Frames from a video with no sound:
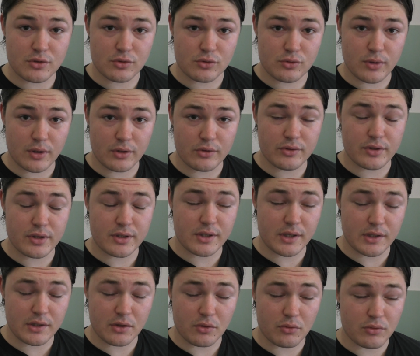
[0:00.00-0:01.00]
to
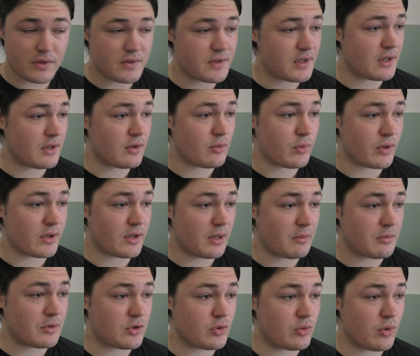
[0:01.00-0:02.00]
210 degrees and it went
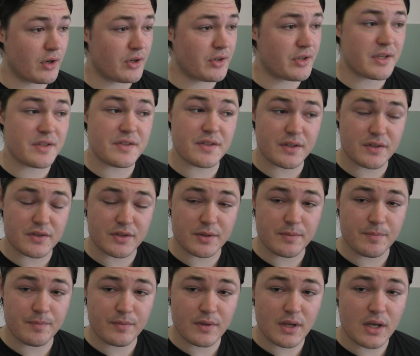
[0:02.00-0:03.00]
up to
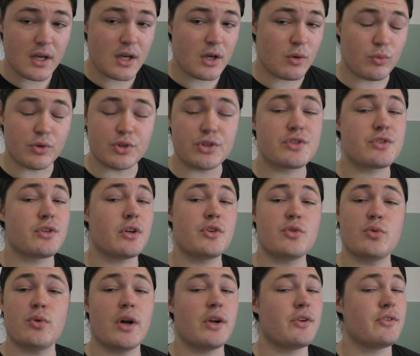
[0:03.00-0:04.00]
260, which is not
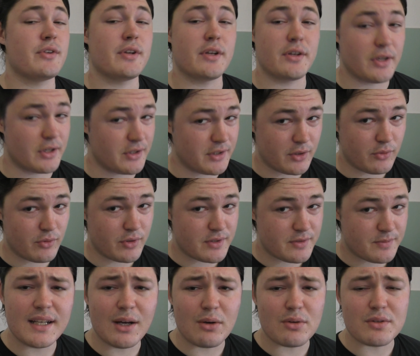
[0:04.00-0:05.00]
210
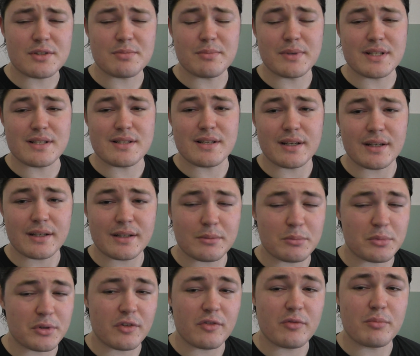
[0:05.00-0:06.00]
degrees. Now it smells like a
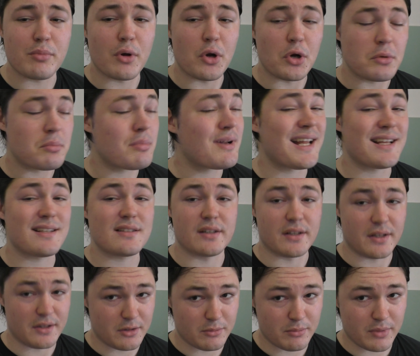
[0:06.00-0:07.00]
bit of burnt
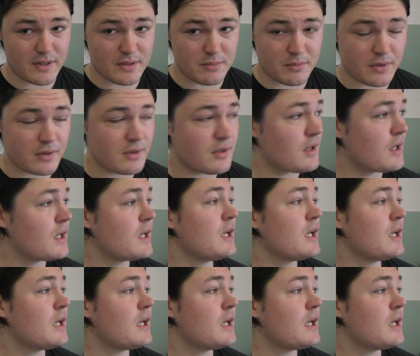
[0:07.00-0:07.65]
plastic in the basement.